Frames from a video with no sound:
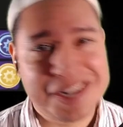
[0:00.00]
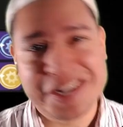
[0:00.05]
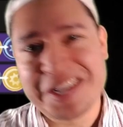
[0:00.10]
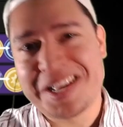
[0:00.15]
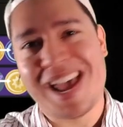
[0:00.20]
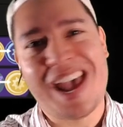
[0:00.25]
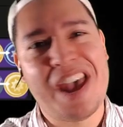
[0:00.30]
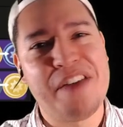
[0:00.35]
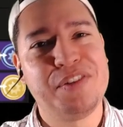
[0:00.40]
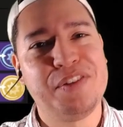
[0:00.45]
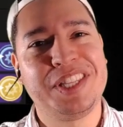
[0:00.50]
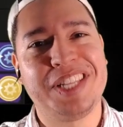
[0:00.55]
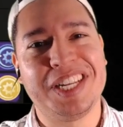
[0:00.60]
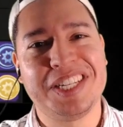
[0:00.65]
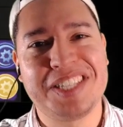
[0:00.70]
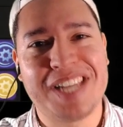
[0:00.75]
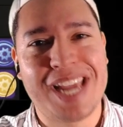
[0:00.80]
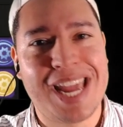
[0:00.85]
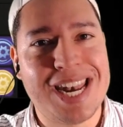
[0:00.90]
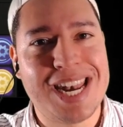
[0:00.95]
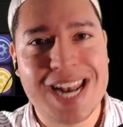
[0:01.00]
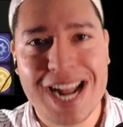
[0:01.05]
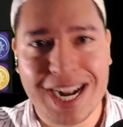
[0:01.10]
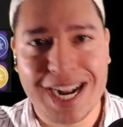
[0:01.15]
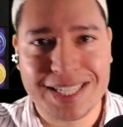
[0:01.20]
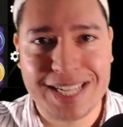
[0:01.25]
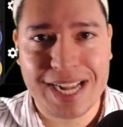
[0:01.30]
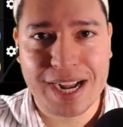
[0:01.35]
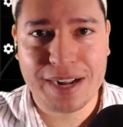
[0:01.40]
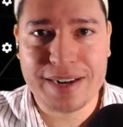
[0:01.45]
Everything's getting knocked
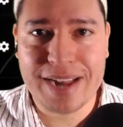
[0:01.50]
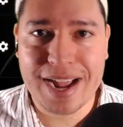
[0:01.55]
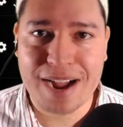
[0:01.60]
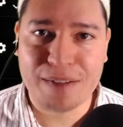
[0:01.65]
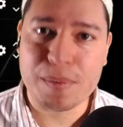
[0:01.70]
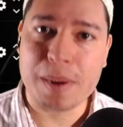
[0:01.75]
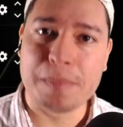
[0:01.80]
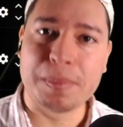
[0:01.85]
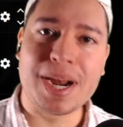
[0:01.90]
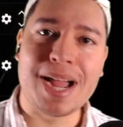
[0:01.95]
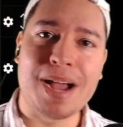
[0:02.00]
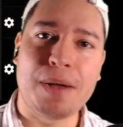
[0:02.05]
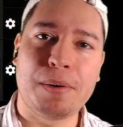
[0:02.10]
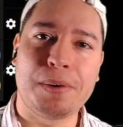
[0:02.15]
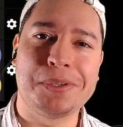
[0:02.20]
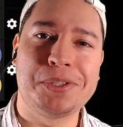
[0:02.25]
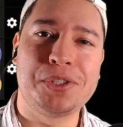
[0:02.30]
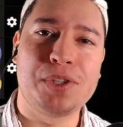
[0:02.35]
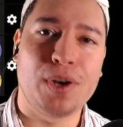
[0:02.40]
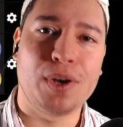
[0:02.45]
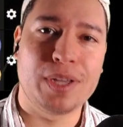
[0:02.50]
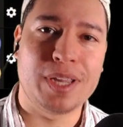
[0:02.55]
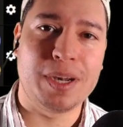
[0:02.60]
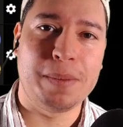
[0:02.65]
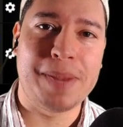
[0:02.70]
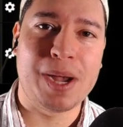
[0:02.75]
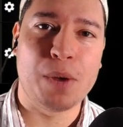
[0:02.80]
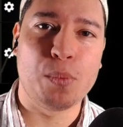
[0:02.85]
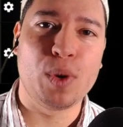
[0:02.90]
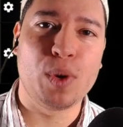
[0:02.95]
out now. Remember how I was talking
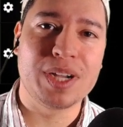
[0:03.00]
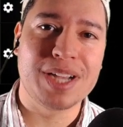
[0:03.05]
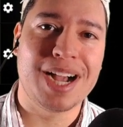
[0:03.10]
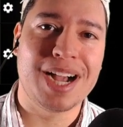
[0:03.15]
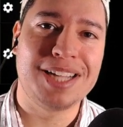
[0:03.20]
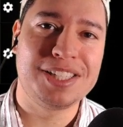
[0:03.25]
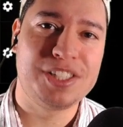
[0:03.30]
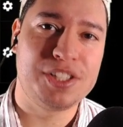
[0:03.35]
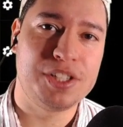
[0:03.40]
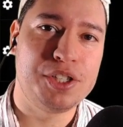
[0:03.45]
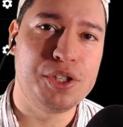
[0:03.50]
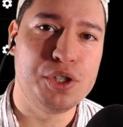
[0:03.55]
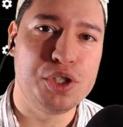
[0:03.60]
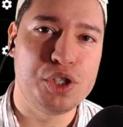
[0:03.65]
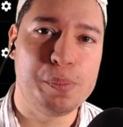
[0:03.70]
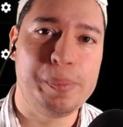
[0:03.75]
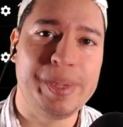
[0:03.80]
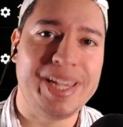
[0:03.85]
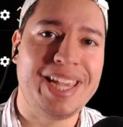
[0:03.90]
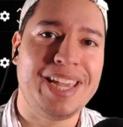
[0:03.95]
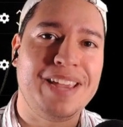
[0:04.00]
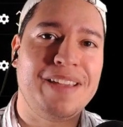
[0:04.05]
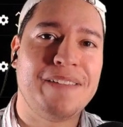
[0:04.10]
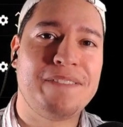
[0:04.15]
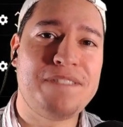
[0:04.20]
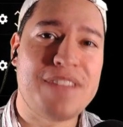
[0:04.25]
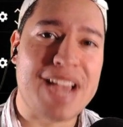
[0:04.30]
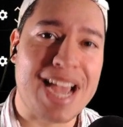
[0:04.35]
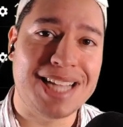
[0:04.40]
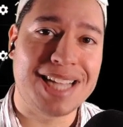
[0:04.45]
about what constitutes being
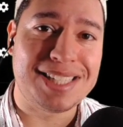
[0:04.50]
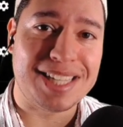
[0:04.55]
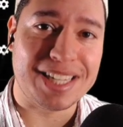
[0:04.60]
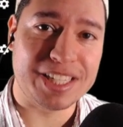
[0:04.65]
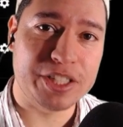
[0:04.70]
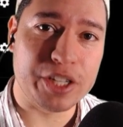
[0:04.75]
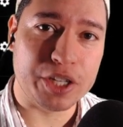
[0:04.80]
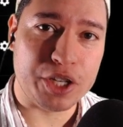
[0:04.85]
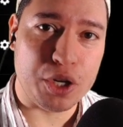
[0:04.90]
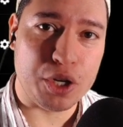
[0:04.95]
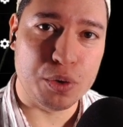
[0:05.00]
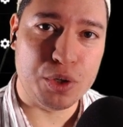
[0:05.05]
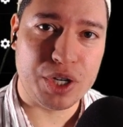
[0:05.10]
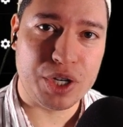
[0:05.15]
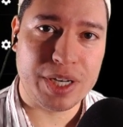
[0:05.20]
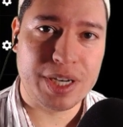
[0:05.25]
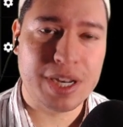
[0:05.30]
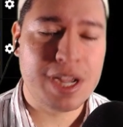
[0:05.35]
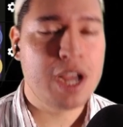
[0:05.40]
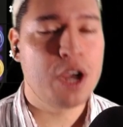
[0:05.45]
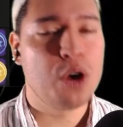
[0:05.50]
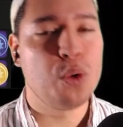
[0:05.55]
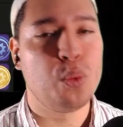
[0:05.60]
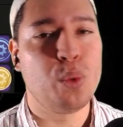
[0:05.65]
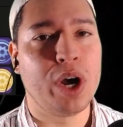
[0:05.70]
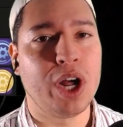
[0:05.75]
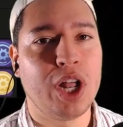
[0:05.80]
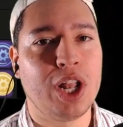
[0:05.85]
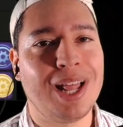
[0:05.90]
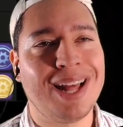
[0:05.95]
fast execution?
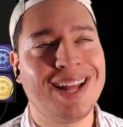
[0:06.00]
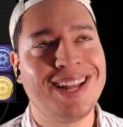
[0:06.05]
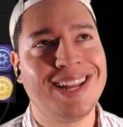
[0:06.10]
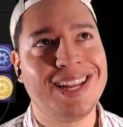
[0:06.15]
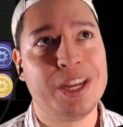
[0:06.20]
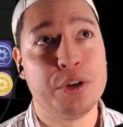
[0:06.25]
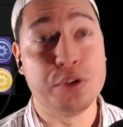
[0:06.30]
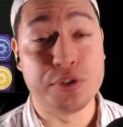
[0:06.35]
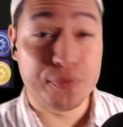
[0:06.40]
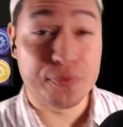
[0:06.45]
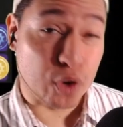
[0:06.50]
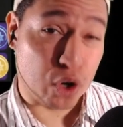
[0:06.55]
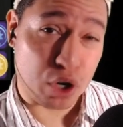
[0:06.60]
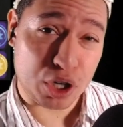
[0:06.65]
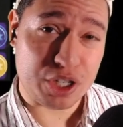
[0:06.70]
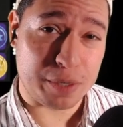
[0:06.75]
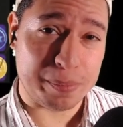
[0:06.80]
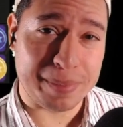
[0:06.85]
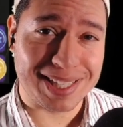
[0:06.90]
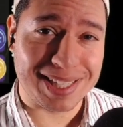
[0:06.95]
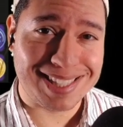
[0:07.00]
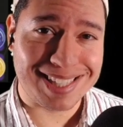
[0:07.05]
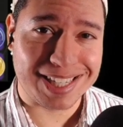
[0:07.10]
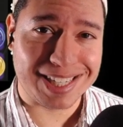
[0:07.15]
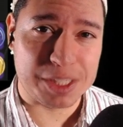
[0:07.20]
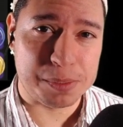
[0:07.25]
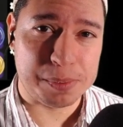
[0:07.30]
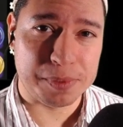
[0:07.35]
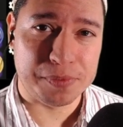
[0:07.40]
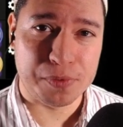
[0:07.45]
Well, it was 400 milliseconds
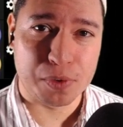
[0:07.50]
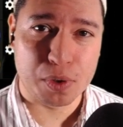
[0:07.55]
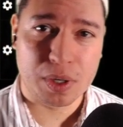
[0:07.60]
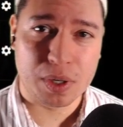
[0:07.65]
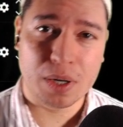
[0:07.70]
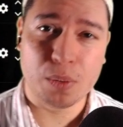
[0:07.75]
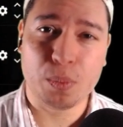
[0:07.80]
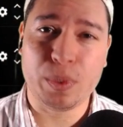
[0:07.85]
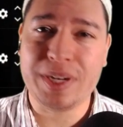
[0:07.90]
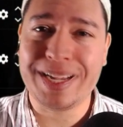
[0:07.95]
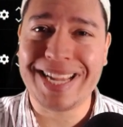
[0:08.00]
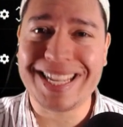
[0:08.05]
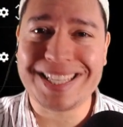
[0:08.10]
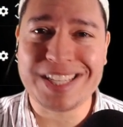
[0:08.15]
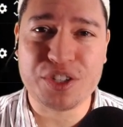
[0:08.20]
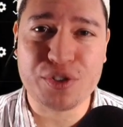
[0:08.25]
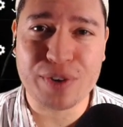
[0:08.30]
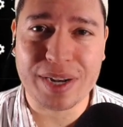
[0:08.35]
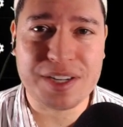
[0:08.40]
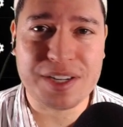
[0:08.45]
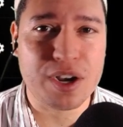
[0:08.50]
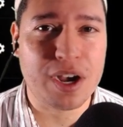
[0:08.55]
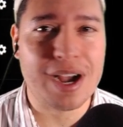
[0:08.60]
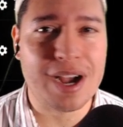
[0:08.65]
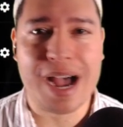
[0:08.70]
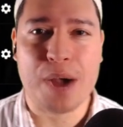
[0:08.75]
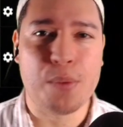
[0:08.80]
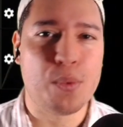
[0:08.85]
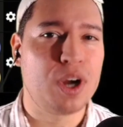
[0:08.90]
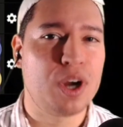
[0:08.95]
before. When you get to Dreadnaught, I
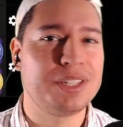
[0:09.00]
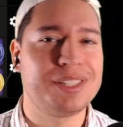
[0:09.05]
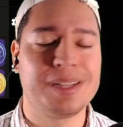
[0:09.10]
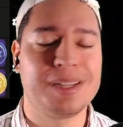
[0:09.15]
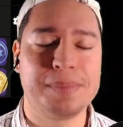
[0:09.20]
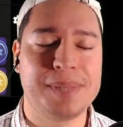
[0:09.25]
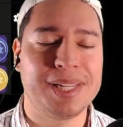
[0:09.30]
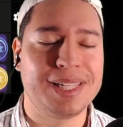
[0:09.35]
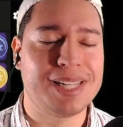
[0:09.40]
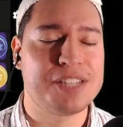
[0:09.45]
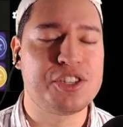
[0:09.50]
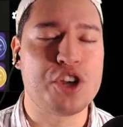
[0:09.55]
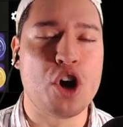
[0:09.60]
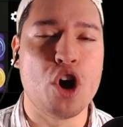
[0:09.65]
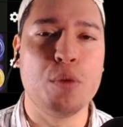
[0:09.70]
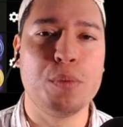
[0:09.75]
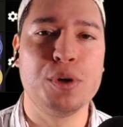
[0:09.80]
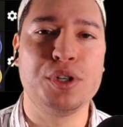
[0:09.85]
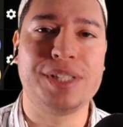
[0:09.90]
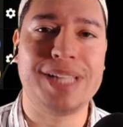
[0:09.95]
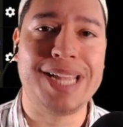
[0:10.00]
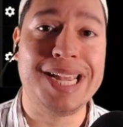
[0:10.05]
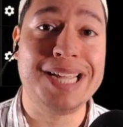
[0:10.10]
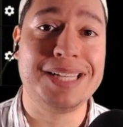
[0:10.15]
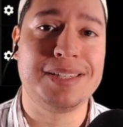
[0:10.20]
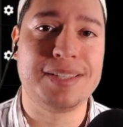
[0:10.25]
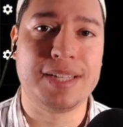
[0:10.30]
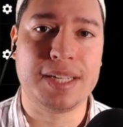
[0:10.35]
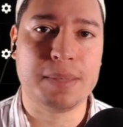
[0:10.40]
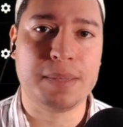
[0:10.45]
want something that's almost
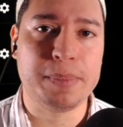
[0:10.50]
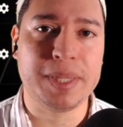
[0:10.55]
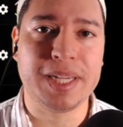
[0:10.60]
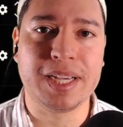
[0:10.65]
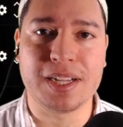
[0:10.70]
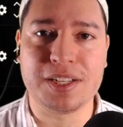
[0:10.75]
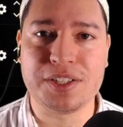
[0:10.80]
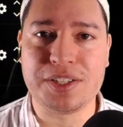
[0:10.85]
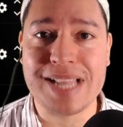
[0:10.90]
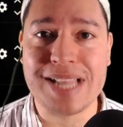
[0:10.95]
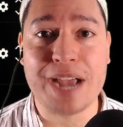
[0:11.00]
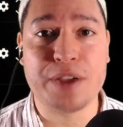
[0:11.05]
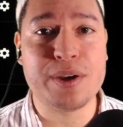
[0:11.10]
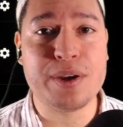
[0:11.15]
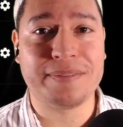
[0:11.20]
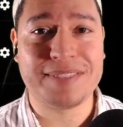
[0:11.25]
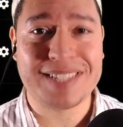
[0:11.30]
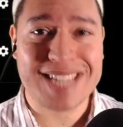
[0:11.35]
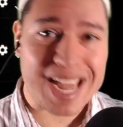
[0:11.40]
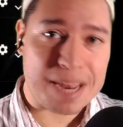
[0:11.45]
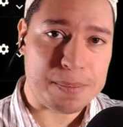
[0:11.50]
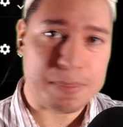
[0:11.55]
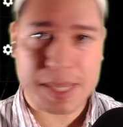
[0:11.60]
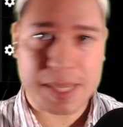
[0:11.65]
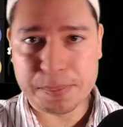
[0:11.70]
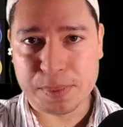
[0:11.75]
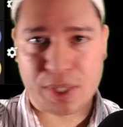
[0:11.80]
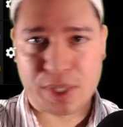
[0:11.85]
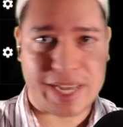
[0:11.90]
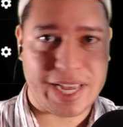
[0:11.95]
instant, because now you have 10
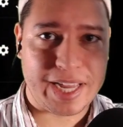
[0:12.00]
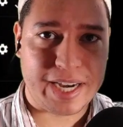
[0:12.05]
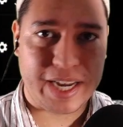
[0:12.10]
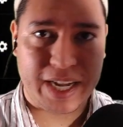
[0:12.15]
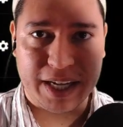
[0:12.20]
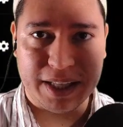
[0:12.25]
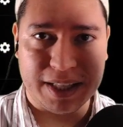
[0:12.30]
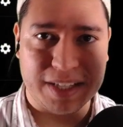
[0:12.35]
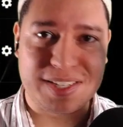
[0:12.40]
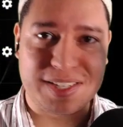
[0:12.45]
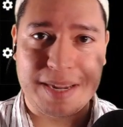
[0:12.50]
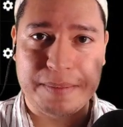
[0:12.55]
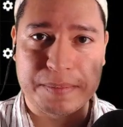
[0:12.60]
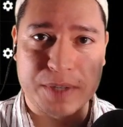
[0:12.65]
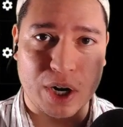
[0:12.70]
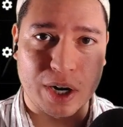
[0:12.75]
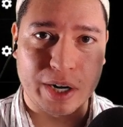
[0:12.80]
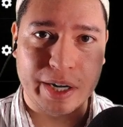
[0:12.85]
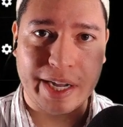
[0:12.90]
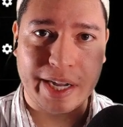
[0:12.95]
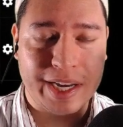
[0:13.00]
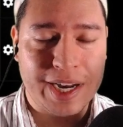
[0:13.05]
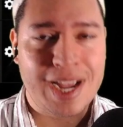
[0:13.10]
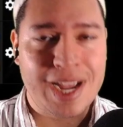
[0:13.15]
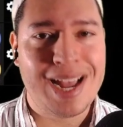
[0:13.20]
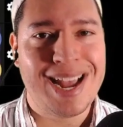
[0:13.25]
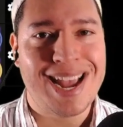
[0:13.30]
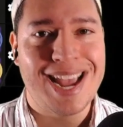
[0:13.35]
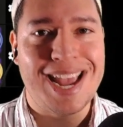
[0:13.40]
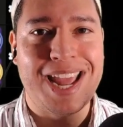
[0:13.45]
people hitting the same target,
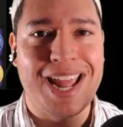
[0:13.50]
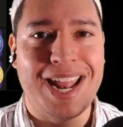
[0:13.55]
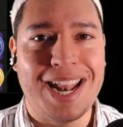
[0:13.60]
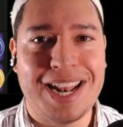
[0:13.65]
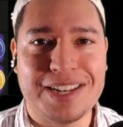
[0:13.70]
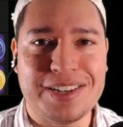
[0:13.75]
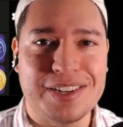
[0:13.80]
and